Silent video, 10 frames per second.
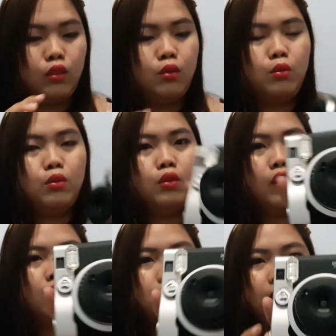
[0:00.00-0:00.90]

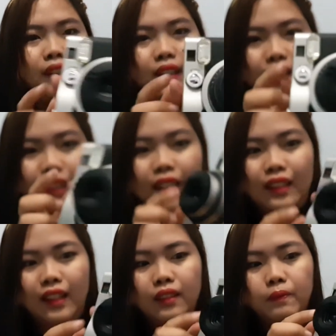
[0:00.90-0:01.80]
open it like
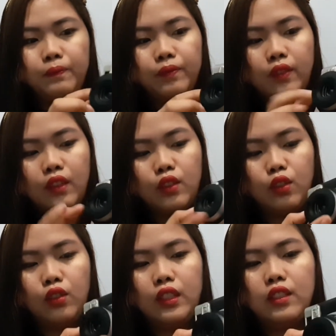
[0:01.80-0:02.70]
that. So
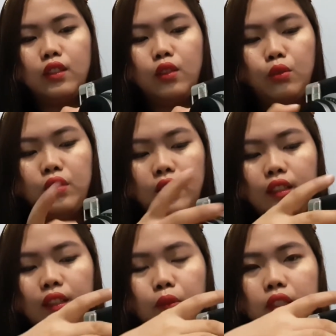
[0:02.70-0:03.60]
just close it
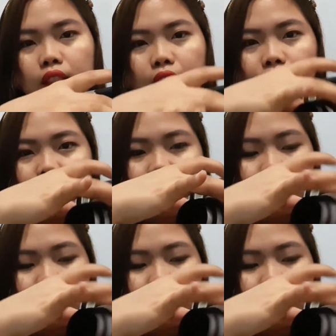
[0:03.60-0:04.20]
once again.